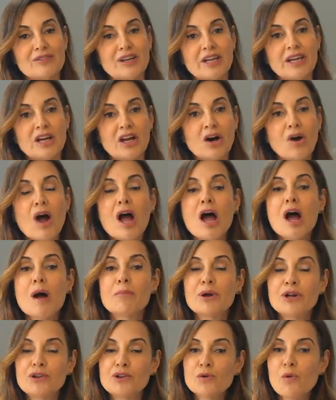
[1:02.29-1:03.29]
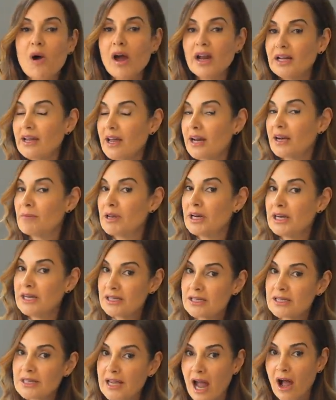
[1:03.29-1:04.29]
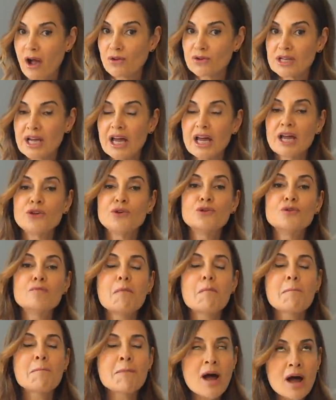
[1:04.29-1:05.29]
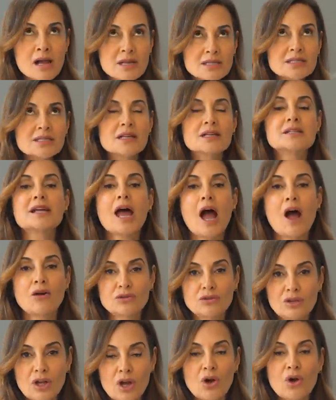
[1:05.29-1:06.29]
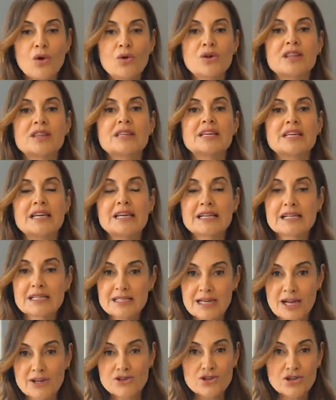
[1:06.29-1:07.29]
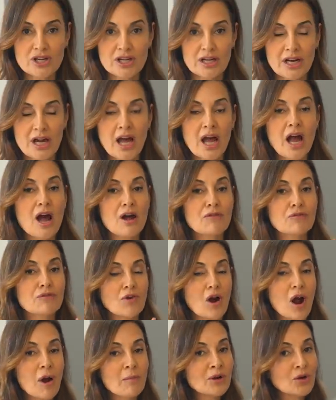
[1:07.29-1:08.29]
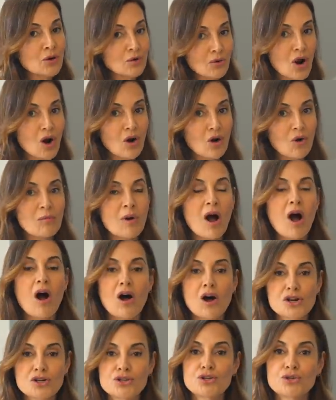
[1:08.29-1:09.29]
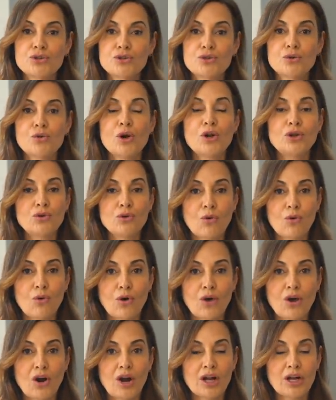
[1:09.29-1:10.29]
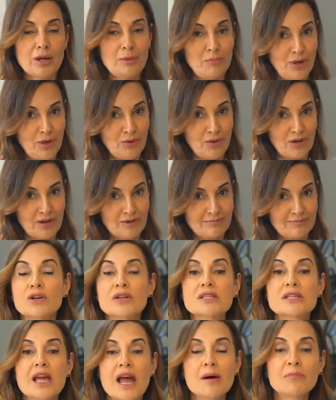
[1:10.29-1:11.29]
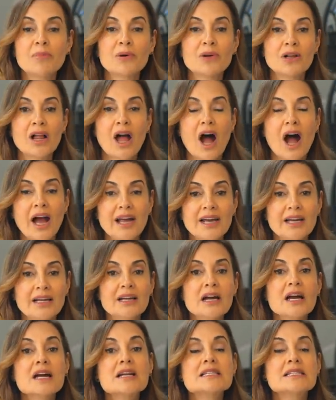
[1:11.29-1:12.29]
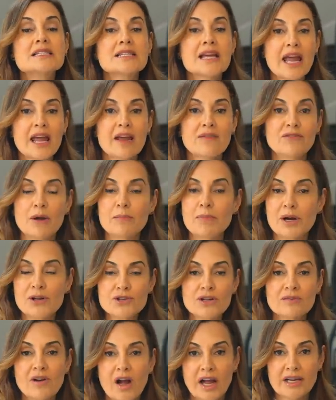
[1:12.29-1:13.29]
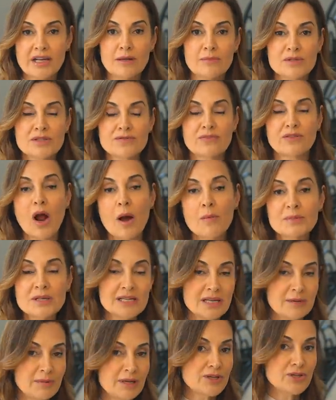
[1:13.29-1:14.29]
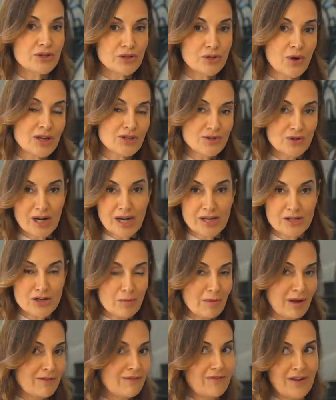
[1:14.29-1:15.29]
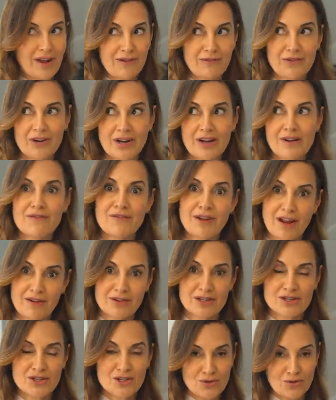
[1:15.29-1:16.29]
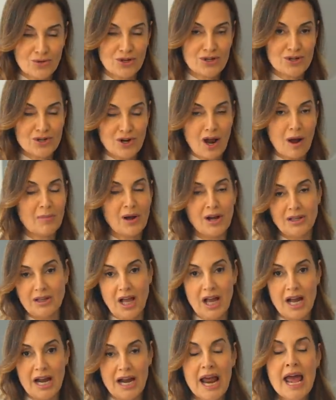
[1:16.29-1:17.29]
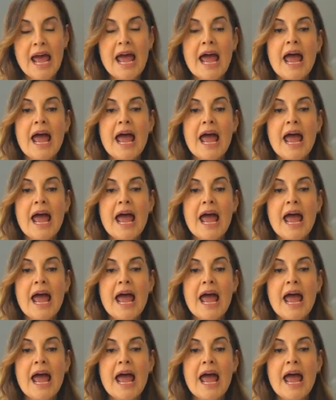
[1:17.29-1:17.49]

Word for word: video, but you wanna get them at a discount, you must download the extension from Chrome onto your computer. example, I had saved a bunch of items from CB2, as you guys know, my favorite, favorite store to shop online.